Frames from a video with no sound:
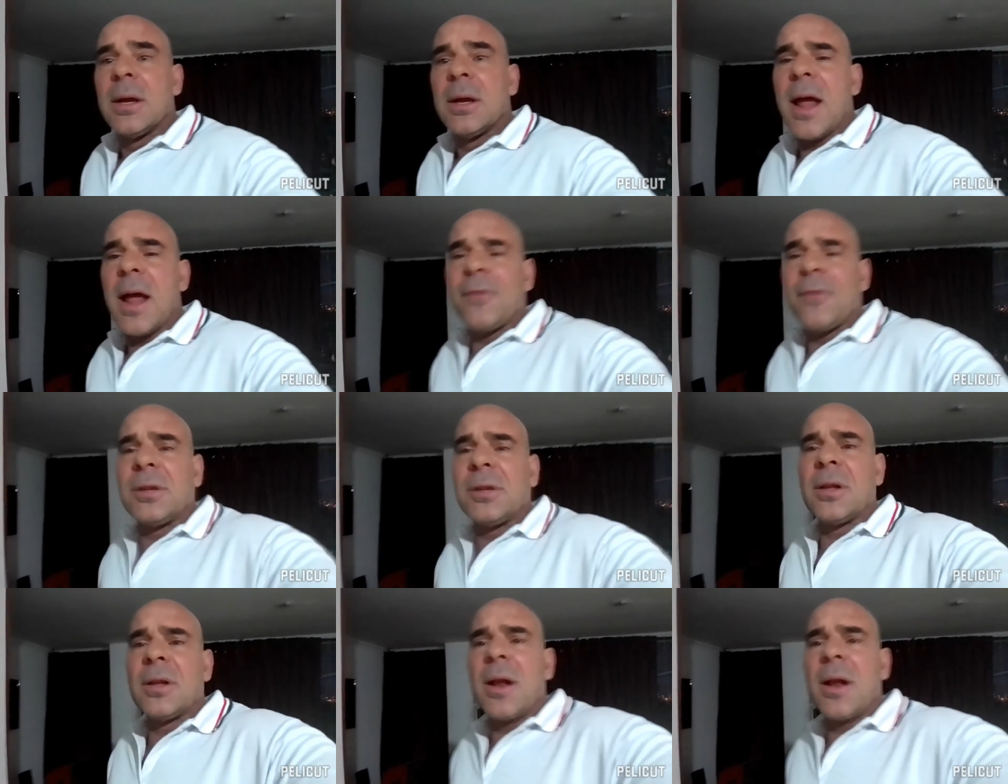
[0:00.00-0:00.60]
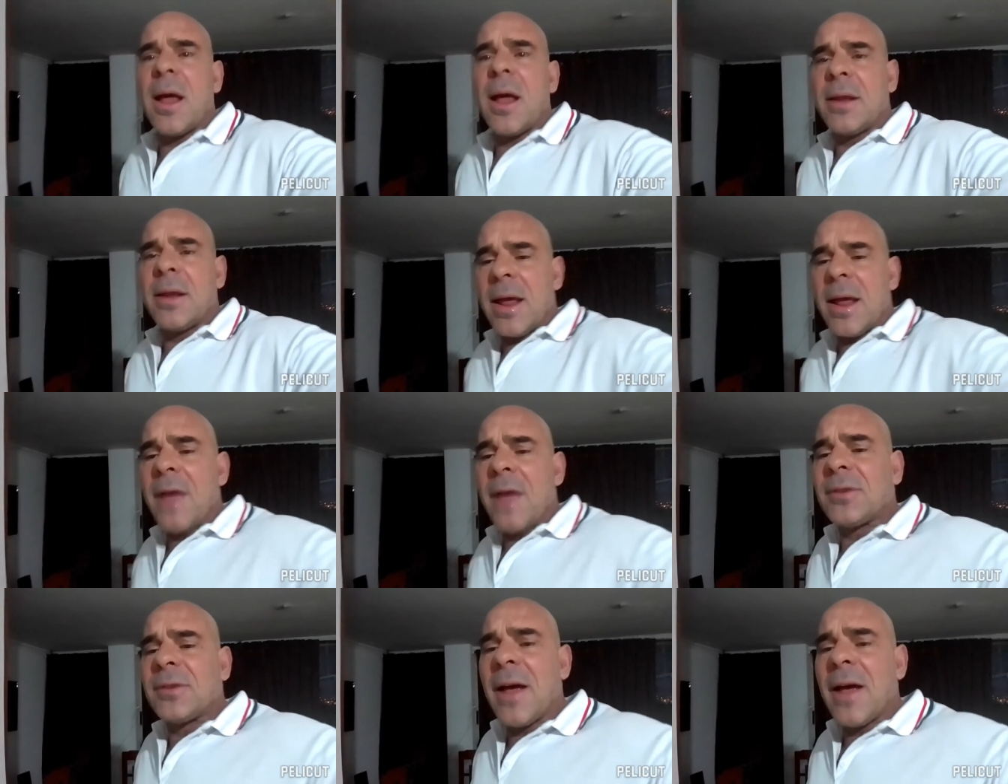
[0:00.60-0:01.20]
You have
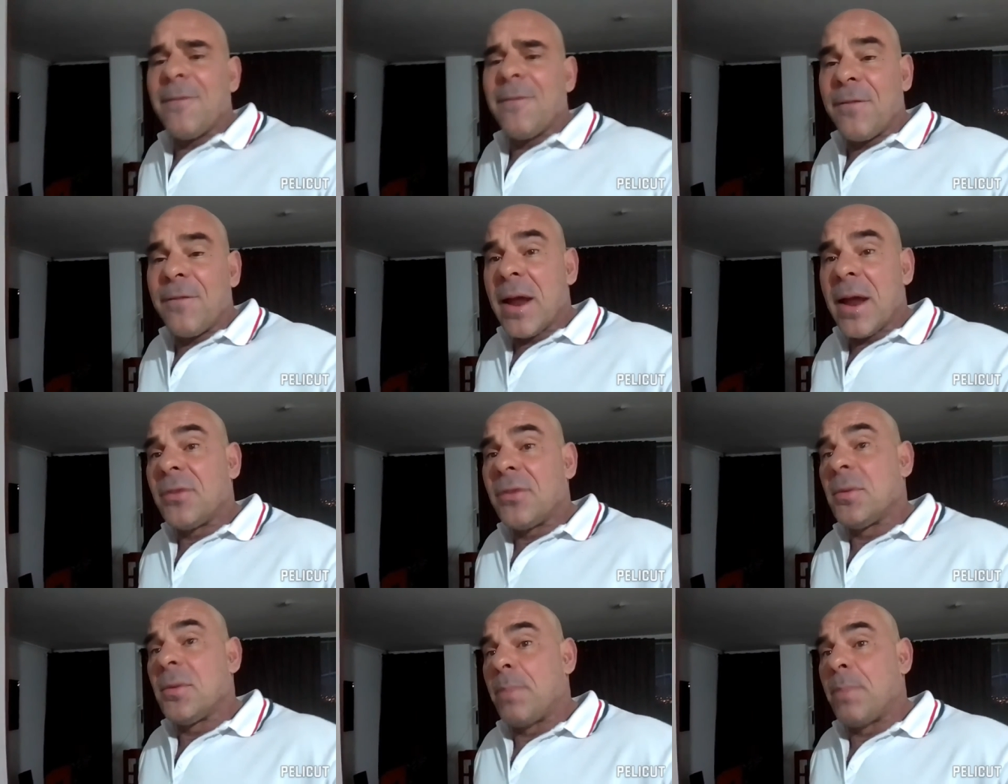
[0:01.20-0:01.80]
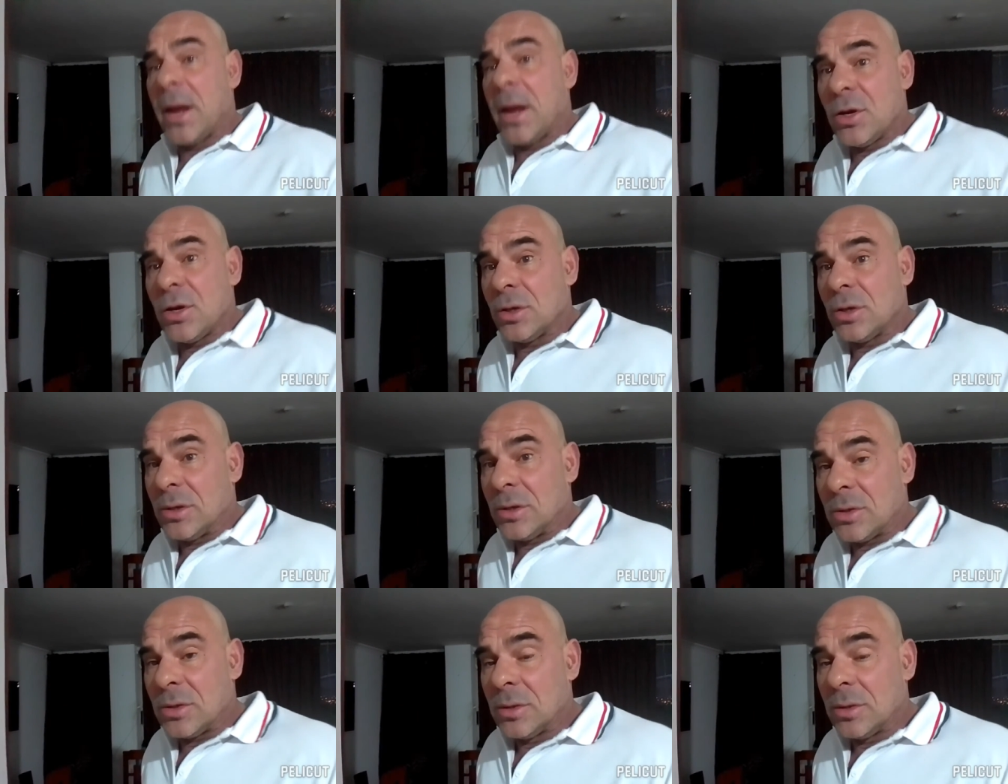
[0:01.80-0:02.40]
to have faith and
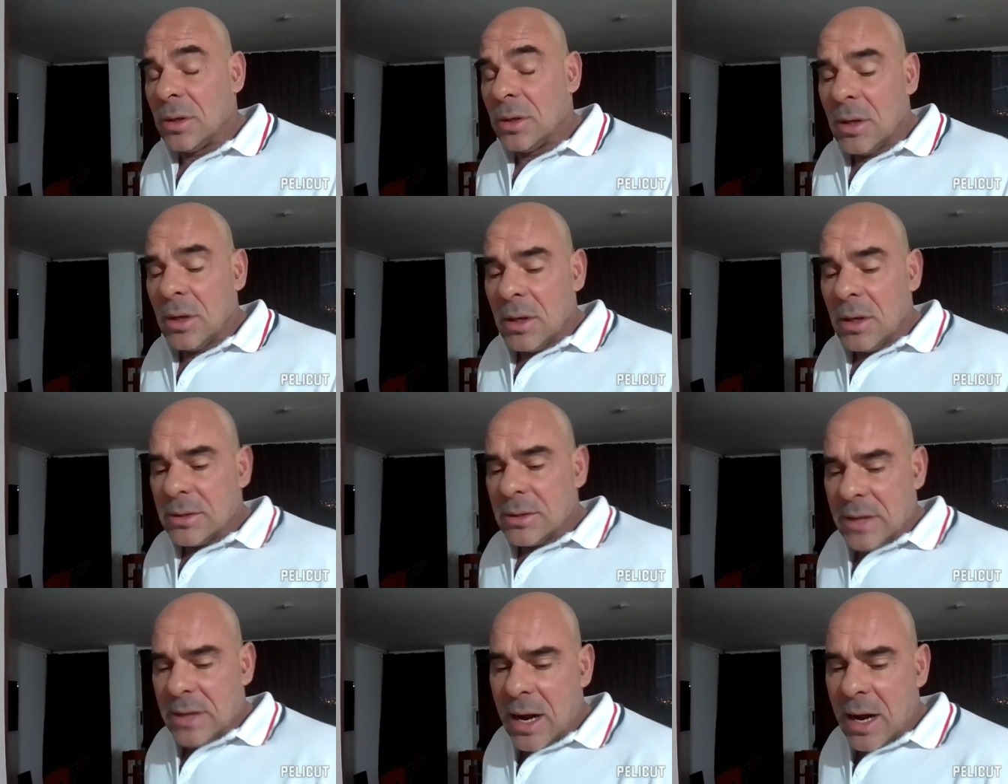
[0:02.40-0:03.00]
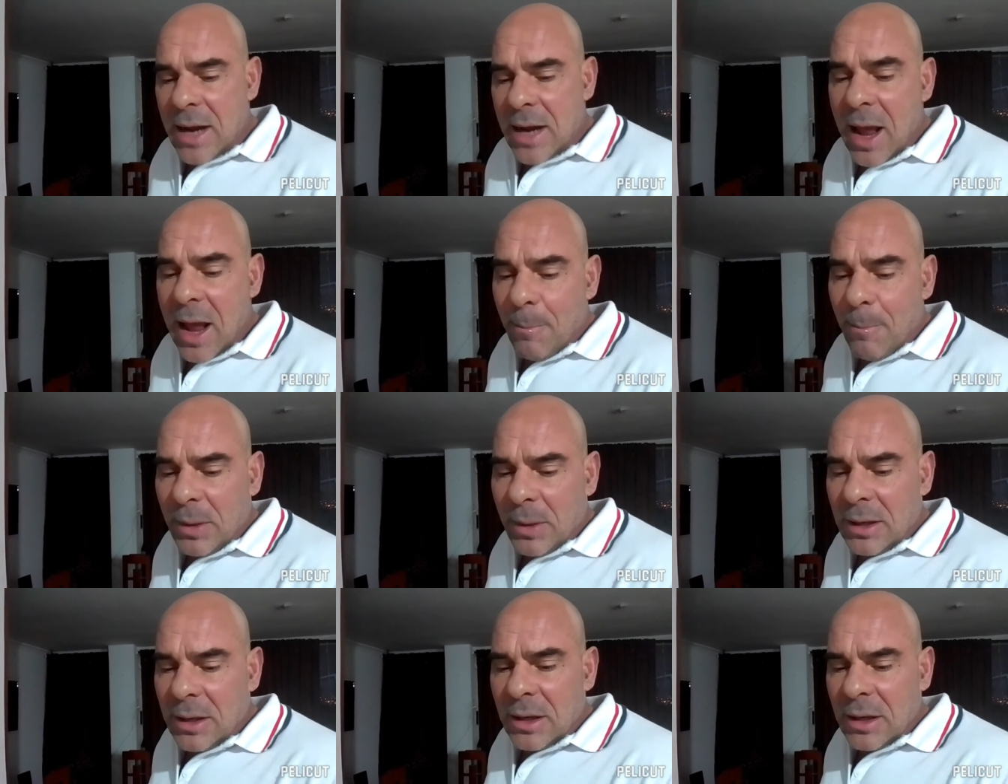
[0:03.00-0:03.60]
patience. It's not
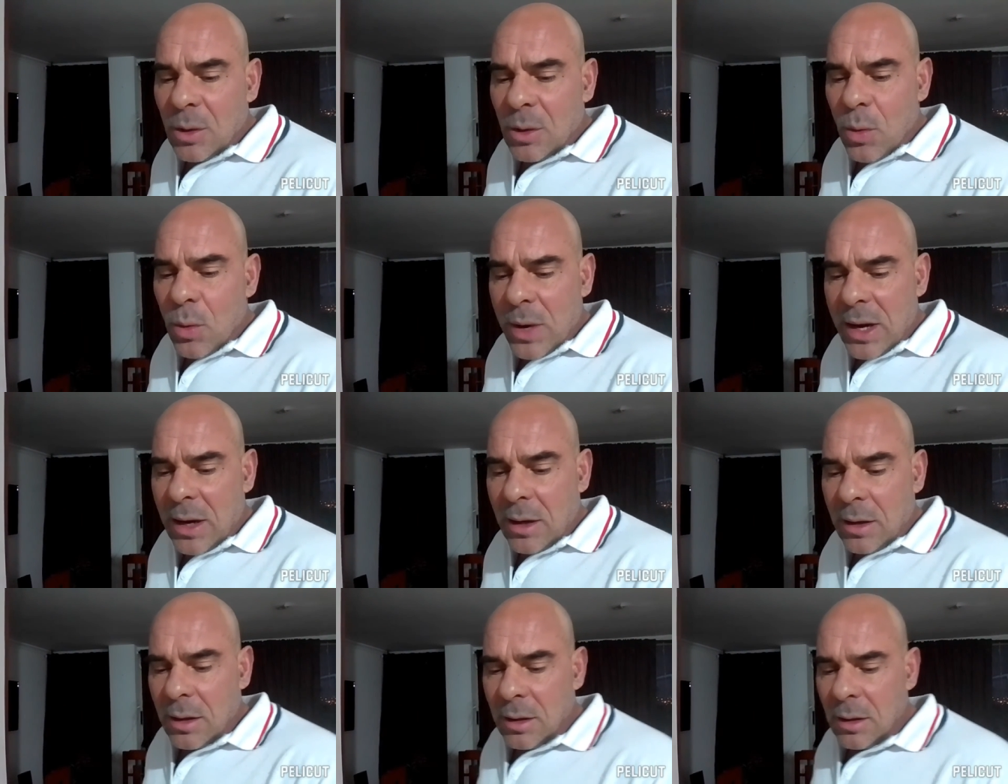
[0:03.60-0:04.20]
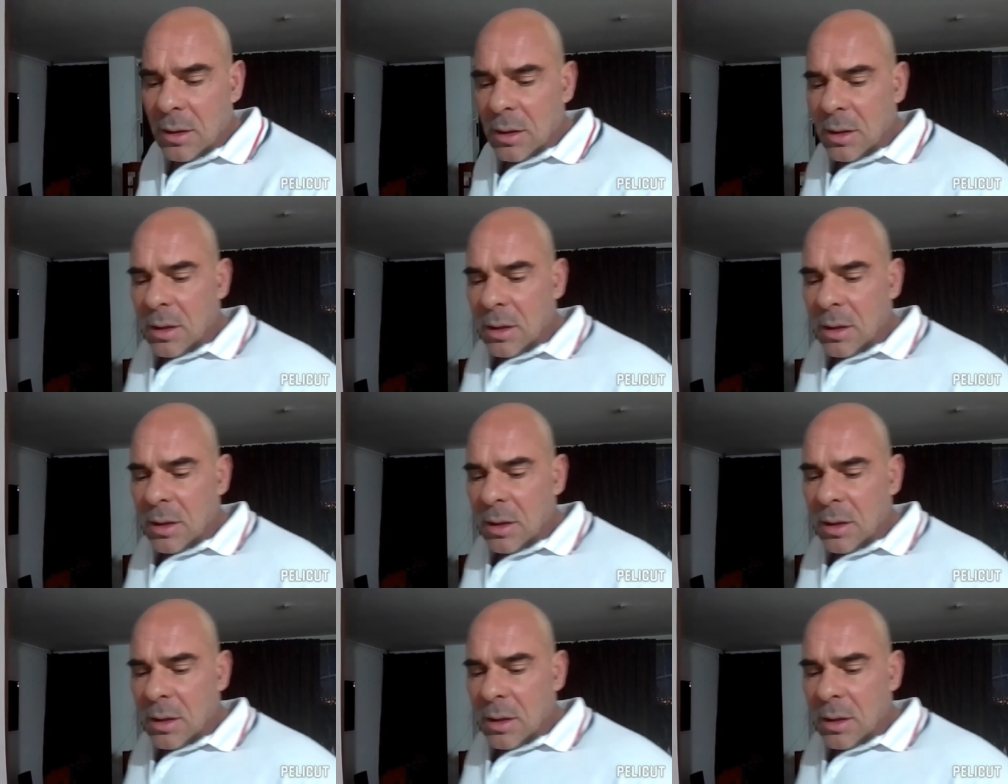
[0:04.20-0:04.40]
happening in a week.